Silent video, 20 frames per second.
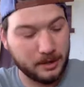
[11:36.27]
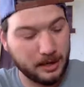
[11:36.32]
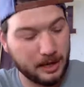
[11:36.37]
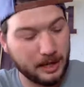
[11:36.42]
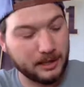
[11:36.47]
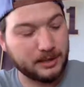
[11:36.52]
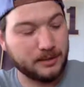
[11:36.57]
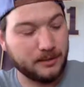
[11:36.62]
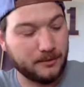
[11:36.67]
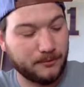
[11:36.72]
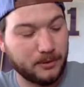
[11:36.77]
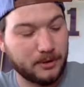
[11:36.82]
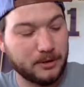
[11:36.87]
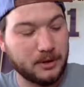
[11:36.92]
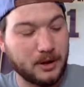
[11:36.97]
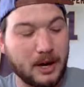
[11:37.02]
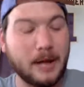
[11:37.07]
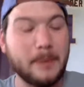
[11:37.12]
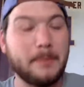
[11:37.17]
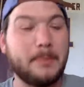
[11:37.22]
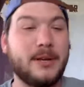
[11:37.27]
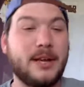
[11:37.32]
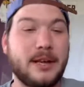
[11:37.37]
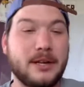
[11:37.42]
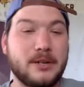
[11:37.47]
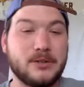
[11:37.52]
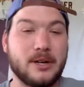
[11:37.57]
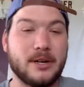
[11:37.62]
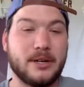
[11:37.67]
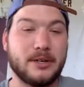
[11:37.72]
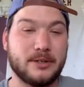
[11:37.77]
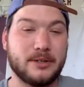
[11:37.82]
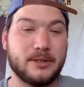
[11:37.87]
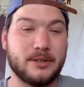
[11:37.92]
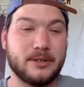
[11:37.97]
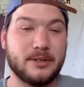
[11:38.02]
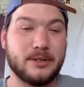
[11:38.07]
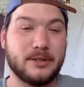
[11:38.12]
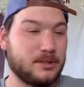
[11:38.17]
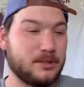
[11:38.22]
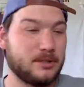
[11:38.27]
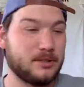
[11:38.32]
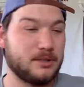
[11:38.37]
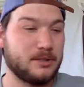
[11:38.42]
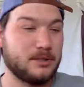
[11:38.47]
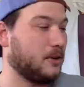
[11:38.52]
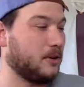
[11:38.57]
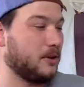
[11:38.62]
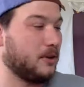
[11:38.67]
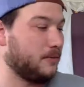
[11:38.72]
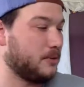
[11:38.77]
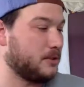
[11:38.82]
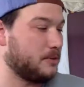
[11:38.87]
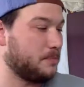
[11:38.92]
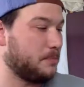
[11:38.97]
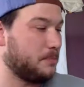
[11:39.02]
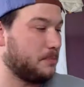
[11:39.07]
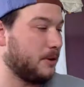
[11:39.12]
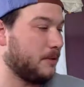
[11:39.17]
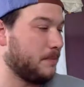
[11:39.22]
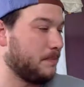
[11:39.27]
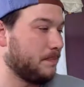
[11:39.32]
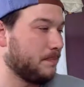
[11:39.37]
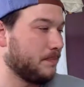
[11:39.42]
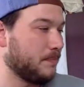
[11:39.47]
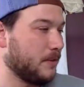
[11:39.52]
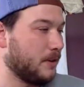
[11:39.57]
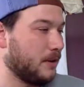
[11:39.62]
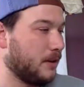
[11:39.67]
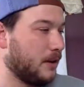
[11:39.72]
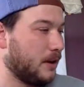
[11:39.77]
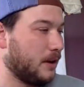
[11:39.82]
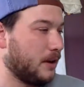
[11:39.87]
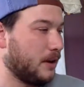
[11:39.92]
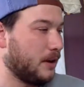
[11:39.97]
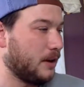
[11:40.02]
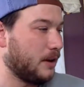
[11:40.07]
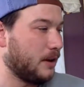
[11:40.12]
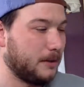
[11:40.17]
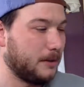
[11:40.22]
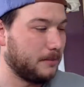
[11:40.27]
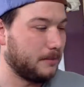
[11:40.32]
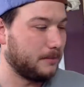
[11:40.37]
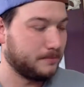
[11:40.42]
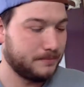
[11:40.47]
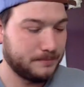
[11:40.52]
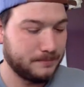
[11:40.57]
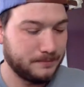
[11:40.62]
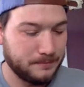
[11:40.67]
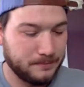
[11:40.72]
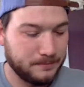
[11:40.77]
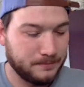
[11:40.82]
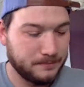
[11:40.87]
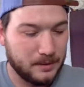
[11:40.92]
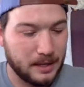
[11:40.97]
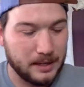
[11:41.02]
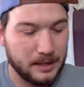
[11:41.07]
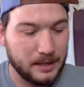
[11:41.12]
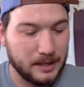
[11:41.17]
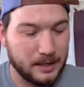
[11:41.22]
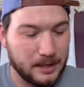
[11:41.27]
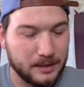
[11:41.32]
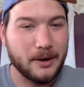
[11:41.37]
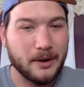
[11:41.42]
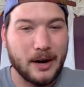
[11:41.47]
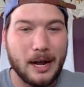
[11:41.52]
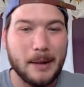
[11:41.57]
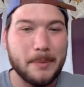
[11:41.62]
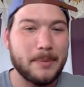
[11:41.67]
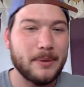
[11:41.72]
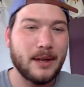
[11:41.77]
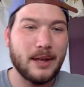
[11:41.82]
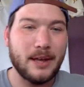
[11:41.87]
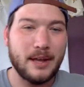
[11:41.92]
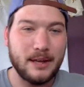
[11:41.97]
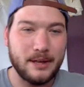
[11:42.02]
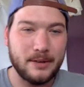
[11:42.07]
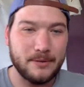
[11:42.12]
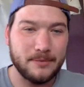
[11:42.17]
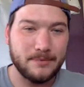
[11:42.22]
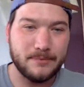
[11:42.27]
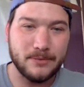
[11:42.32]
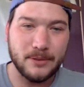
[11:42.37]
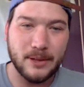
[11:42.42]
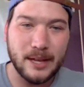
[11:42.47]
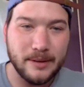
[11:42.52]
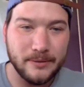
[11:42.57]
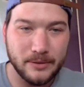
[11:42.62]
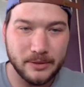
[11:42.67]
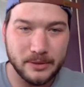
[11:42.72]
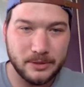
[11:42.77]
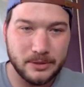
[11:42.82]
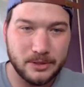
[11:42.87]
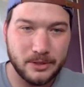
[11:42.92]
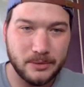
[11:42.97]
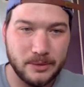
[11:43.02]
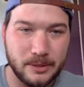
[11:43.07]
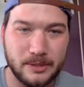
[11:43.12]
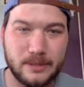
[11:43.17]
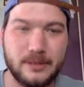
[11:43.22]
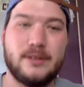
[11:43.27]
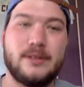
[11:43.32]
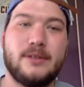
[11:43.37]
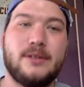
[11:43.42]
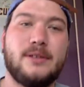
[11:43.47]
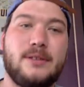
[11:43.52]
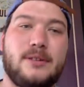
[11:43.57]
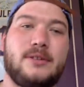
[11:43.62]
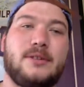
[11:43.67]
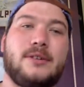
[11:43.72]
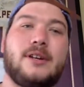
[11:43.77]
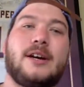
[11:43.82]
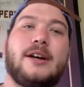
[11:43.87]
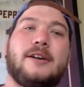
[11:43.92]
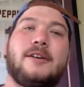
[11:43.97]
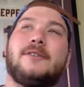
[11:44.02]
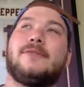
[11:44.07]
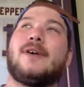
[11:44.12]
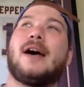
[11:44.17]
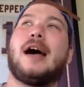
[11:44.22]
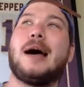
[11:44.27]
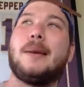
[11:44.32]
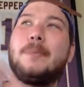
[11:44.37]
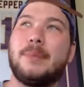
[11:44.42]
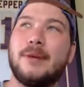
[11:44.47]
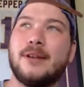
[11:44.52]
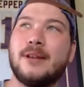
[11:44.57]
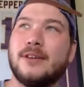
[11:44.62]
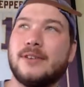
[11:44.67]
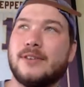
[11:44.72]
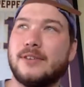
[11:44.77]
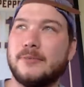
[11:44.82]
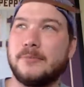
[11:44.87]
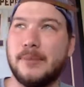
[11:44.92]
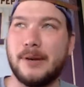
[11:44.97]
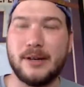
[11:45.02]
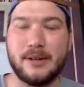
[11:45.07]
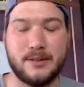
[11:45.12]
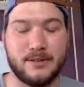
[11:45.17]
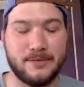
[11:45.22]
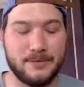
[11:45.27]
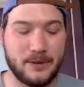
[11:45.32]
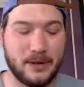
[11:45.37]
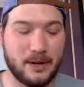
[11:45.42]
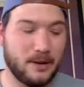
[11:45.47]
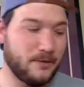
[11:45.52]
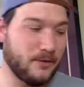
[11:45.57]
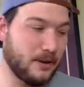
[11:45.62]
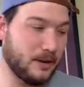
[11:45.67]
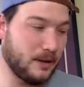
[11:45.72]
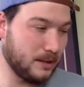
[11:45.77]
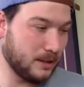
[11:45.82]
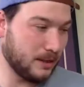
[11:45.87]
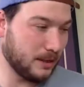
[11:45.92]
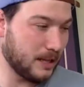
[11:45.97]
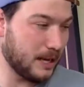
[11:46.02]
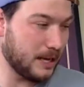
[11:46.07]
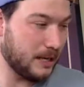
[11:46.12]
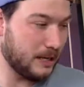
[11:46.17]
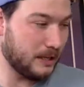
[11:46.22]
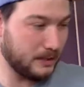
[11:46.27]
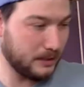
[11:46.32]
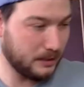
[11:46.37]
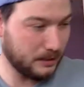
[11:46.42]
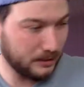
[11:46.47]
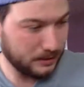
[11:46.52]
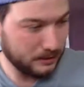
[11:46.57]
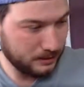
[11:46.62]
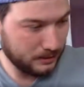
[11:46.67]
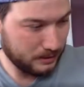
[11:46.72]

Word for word: It's for your IPA drinkers. It's a perfect golf course beer. Um, it's got your IPA flavors to it, your kind of hoppiness, but it's very, very light.